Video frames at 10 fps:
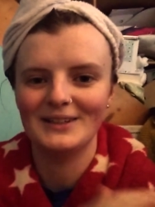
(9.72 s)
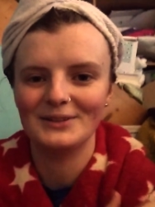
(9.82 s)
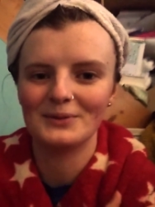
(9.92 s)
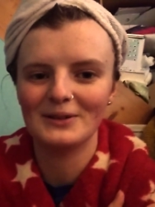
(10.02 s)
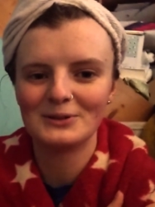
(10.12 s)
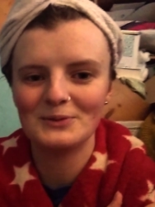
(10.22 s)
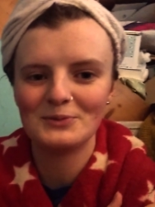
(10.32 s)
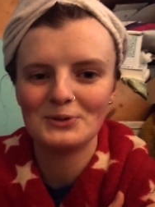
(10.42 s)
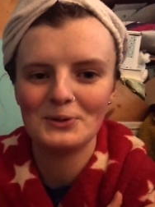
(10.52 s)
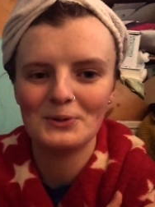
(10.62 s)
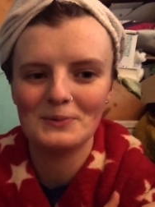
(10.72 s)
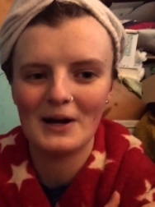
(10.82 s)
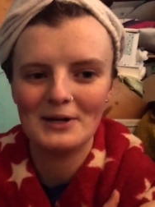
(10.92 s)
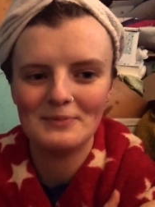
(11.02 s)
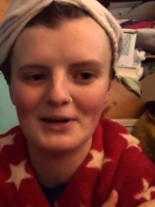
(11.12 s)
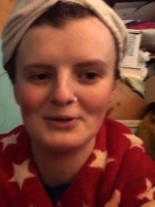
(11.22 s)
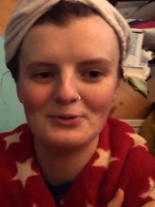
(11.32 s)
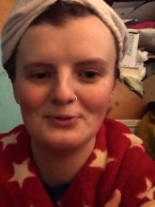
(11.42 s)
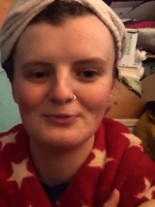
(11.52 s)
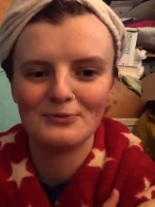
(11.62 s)
and welcome to my
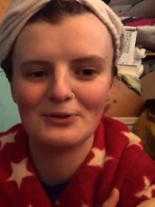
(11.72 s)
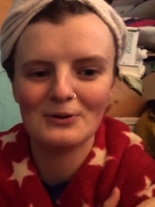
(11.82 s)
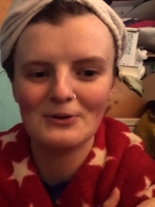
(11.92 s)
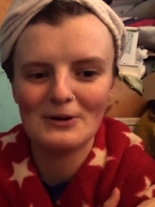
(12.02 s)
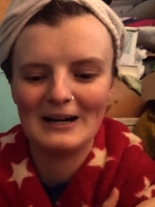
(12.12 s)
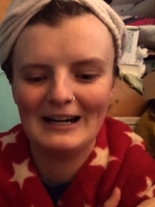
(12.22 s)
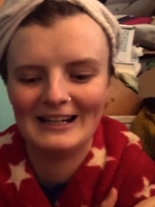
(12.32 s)
bedroom floor.